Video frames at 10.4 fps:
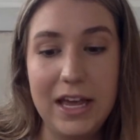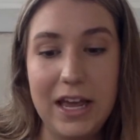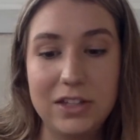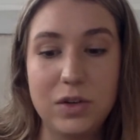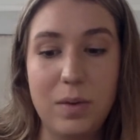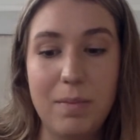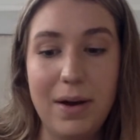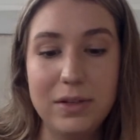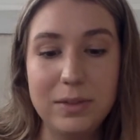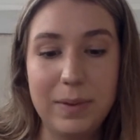and so a
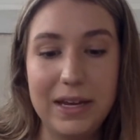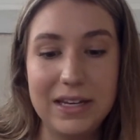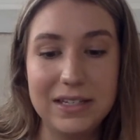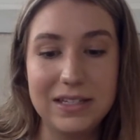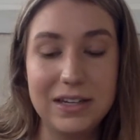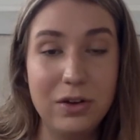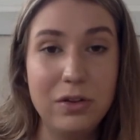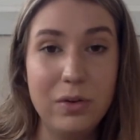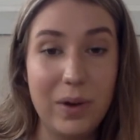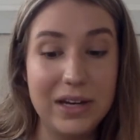mouse play is still
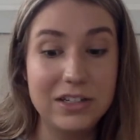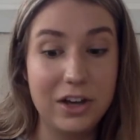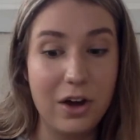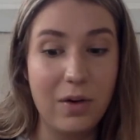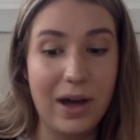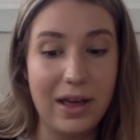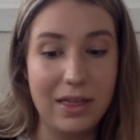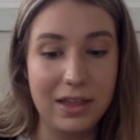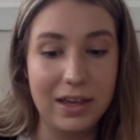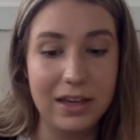the way to go, I
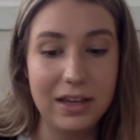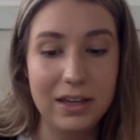think.